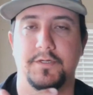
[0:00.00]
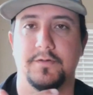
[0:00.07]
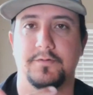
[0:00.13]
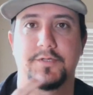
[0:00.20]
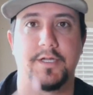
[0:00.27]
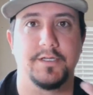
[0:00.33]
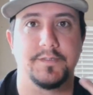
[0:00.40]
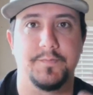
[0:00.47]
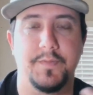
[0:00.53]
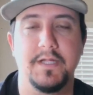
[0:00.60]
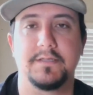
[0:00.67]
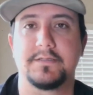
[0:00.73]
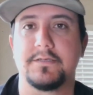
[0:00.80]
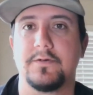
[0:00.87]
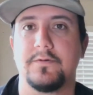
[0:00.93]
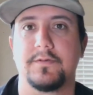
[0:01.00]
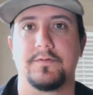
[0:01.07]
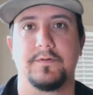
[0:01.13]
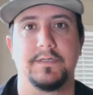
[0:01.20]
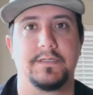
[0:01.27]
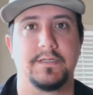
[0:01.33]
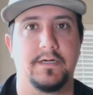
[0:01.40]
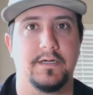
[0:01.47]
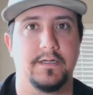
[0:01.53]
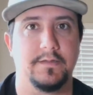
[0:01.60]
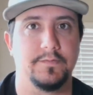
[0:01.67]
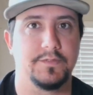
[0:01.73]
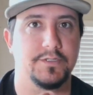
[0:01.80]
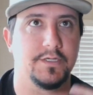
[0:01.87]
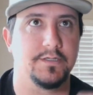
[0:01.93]
change baits 2 or 3
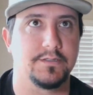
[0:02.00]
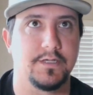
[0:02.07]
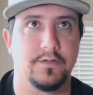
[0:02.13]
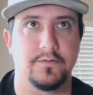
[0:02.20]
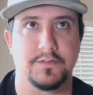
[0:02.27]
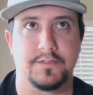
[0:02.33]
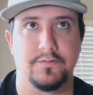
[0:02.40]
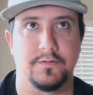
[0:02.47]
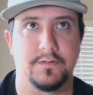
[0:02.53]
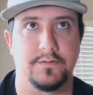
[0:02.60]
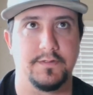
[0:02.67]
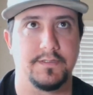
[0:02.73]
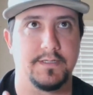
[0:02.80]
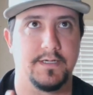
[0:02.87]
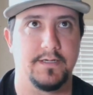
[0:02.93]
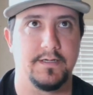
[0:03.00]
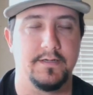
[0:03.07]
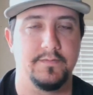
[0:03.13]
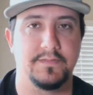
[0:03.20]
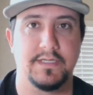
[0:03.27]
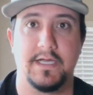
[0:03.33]
times, change colors 2 or 3 times,